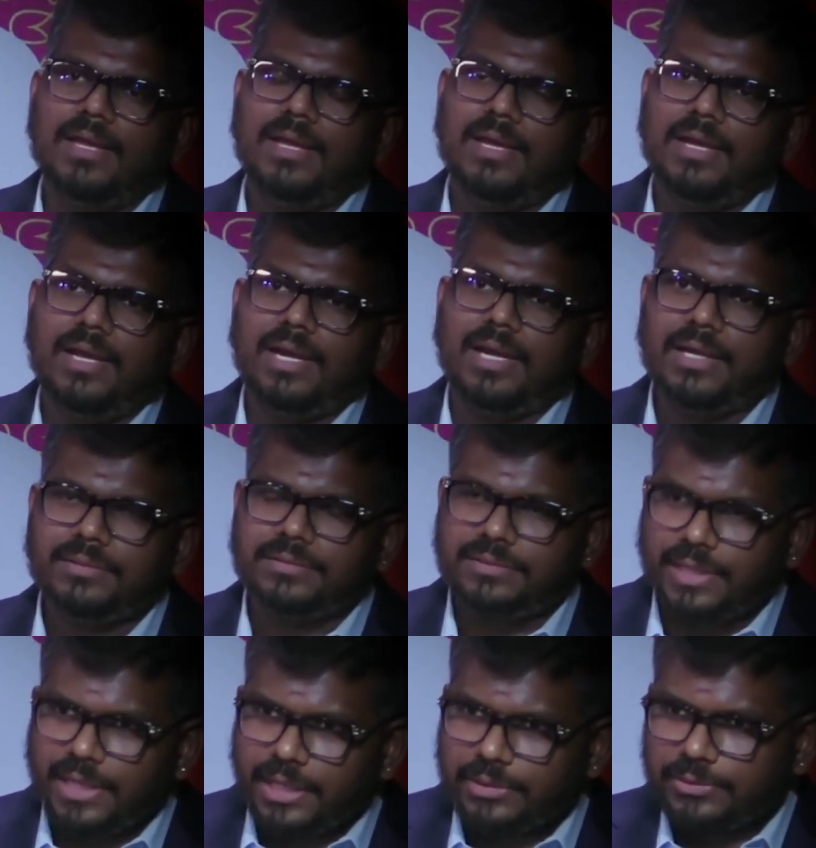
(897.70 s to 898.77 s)
And I
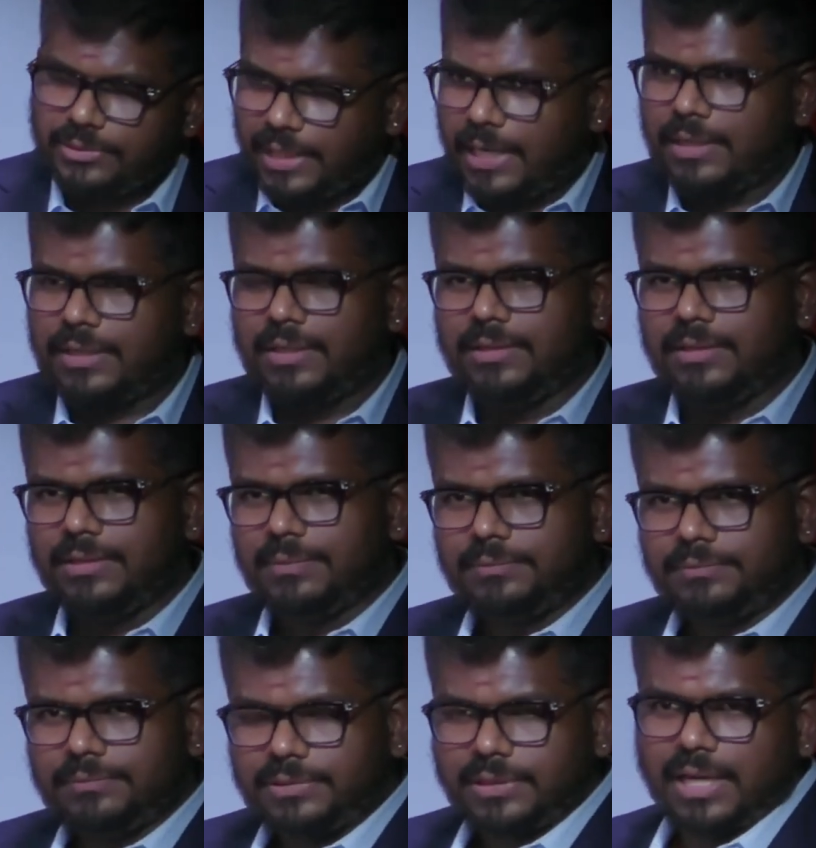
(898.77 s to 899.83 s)
think to that,
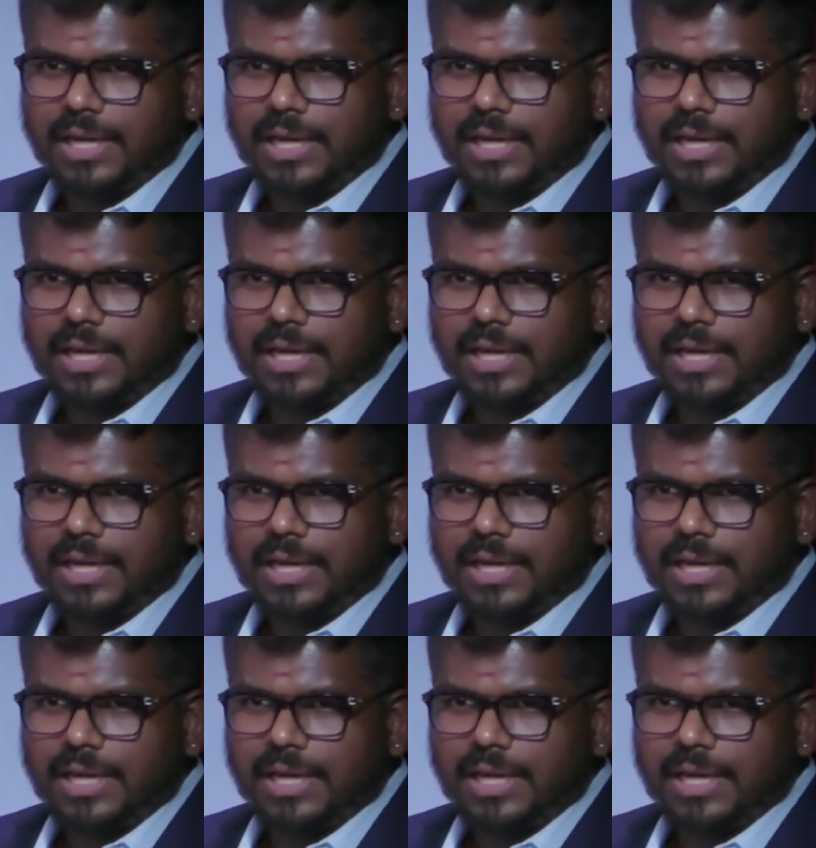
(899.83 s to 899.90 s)
the current